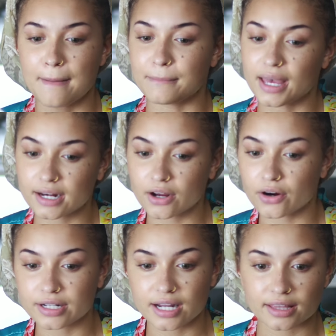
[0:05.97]
men
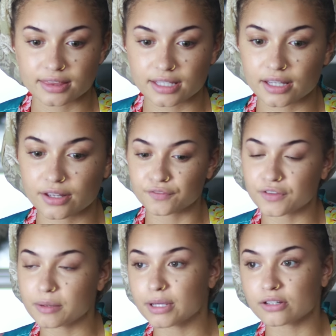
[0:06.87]
aren't nothing,
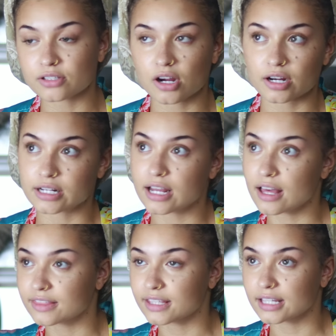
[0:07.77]
females aren't
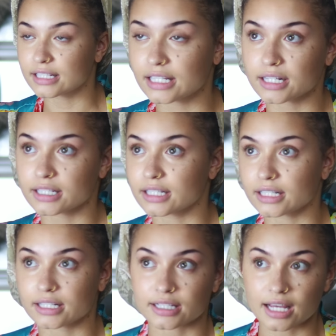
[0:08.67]
nothing, da da da
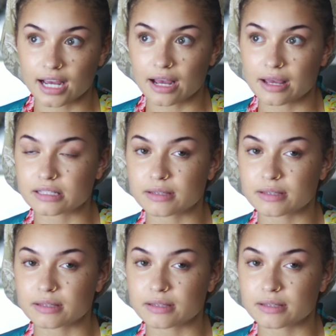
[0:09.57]
da da.